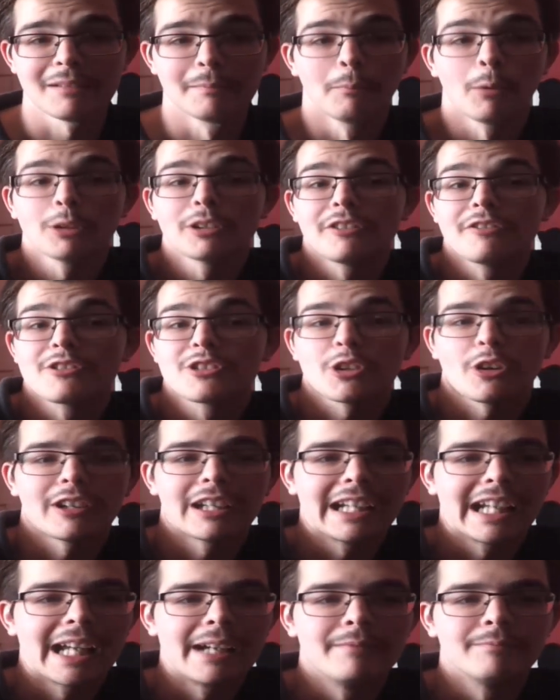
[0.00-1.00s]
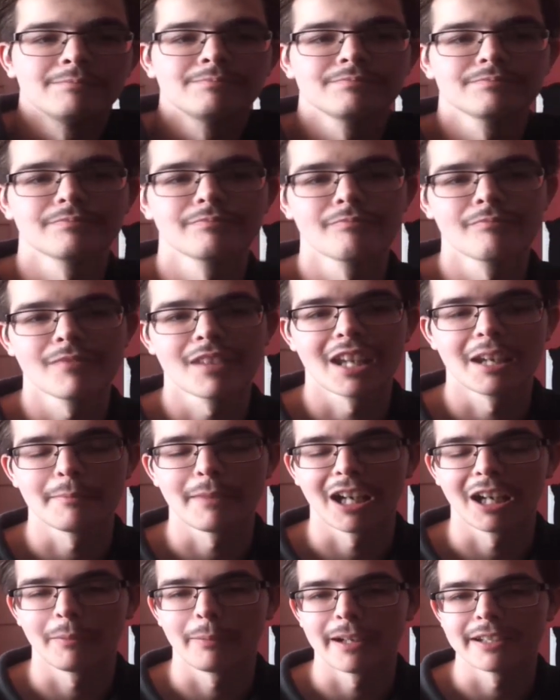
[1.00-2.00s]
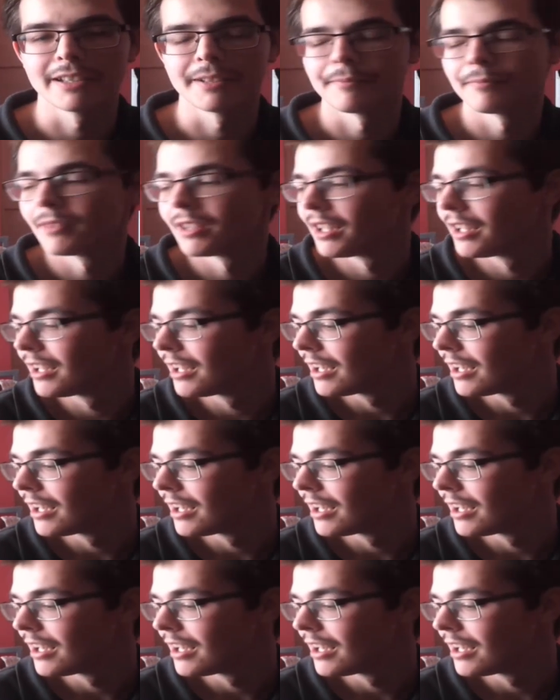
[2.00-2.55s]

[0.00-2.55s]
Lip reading: like modern Sonic game, in my opinion.